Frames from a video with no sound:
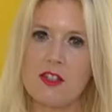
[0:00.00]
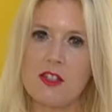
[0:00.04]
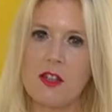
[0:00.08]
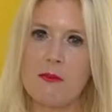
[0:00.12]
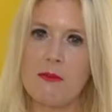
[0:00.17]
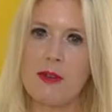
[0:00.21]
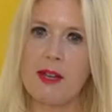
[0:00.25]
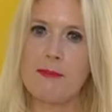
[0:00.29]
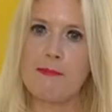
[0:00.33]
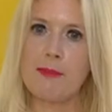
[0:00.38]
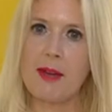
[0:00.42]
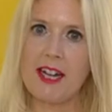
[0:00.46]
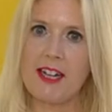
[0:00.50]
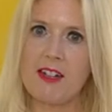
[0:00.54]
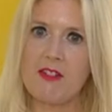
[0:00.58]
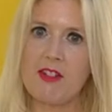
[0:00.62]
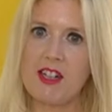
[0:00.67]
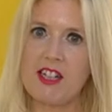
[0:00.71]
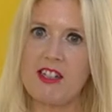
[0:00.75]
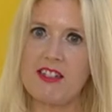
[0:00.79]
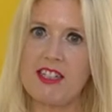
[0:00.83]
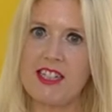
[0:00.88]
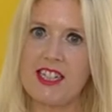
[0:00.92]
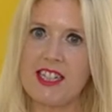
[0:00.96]
So my
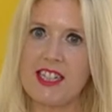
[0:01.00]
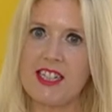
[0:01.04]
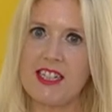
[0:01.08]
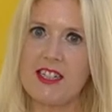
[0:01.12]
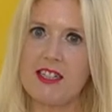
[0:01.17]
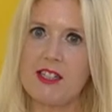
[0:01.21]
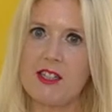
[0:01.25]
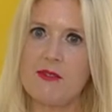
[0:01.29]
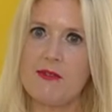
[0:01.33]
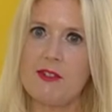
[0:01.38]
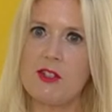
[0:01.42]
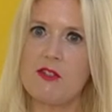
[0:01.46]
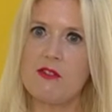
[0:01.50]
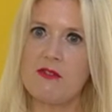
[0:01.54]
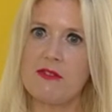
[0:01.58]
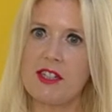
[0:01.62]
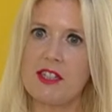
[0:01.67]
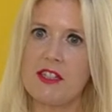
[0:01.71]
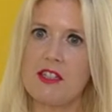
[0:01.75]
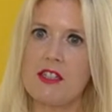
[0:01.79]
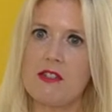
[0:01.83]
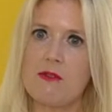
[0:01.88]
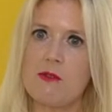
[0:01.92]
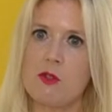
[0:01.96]
background is film
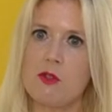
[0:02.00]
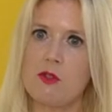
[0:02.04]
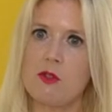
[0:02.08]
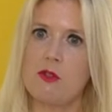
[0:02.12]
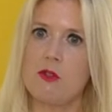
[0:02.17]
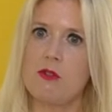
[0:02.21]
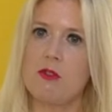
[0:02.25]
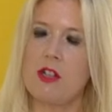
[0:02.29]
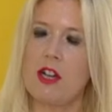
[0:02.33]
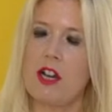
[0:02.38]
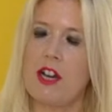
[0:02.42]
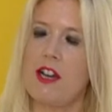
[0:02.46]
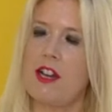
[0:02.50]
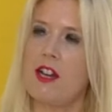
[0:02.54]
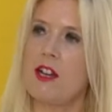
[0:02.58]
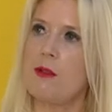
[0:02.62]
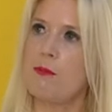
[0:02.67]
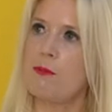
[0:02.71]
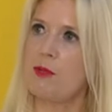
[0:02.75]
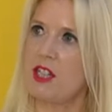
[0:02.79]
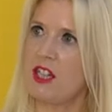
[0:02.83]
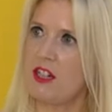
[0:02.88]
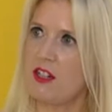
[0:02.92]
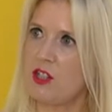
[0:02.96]
festival uh,
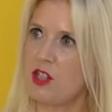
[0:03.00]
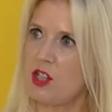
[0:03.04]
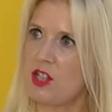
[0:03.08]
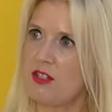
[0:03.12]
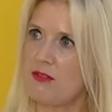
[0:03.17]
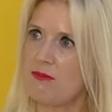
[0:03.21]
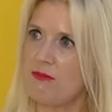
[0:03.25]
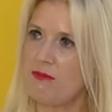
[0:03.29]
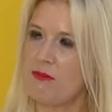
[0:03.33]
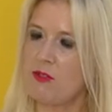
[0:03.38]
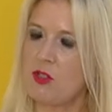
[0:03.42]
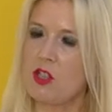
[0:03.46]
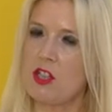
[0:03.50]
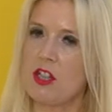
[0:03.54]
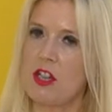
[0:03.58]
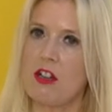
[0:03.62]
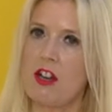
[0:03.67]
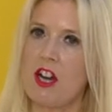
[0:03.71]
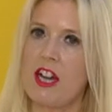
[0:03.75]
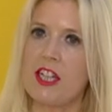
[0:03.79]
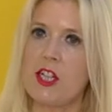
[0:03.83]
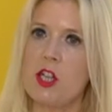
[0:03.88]
production. So I